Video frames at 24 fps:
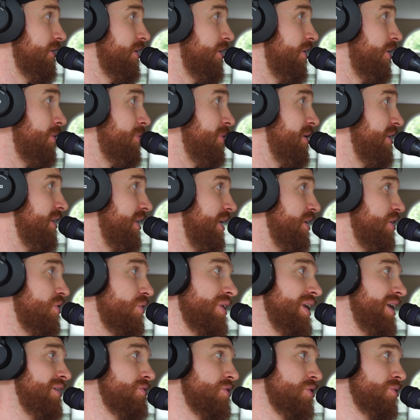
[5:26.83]
You know what I mean? Like you
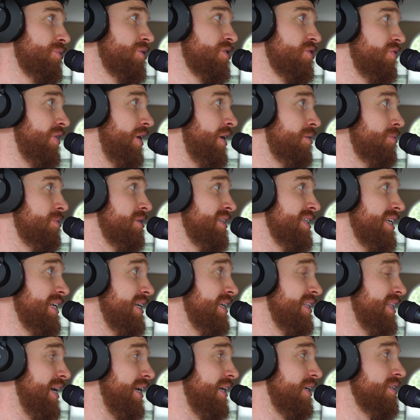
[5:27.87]
could have too much vitamin D
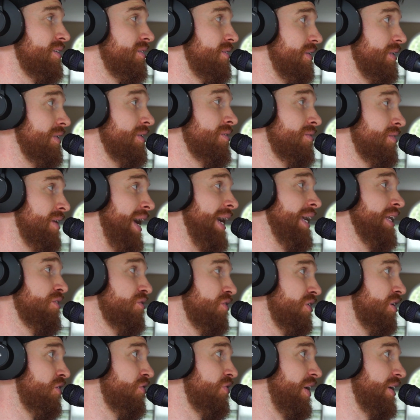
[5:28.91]
and that could
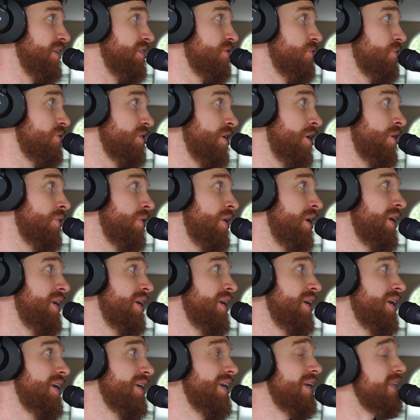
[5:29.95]
negatively affect you. So
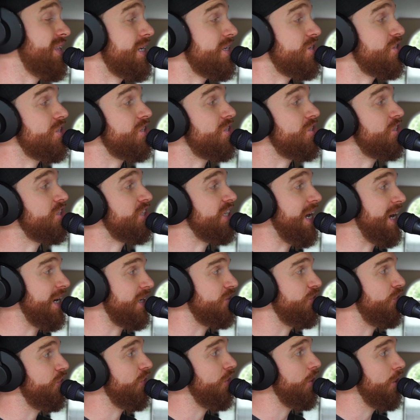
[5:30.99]
get that shit
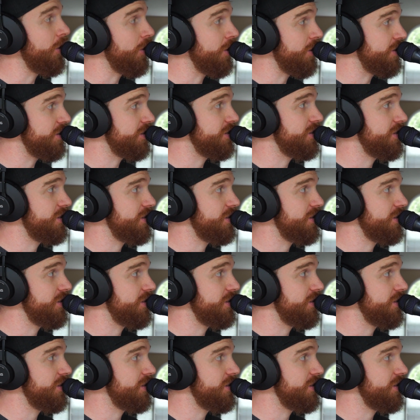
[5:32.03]
checked first.